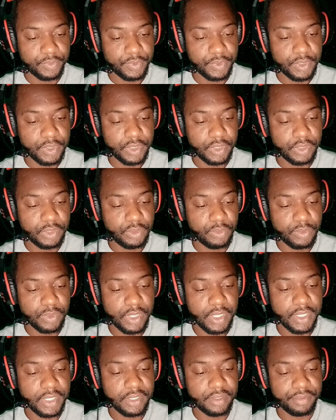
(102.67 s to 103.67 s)
32
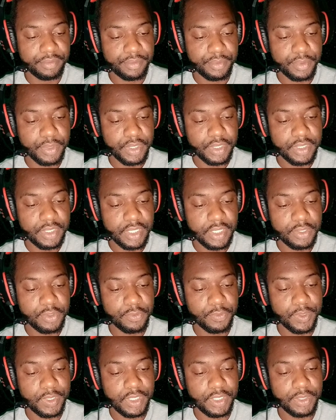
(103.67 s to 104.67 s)
Iron Force. I
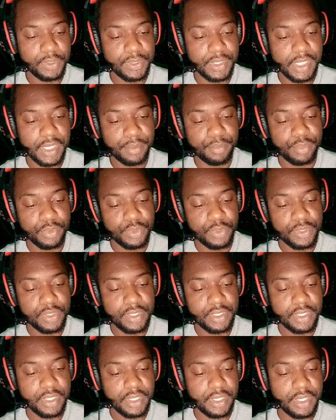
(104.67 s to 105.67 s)
don't really use that
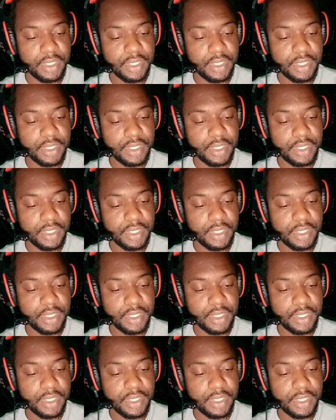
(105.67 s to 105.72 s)
boost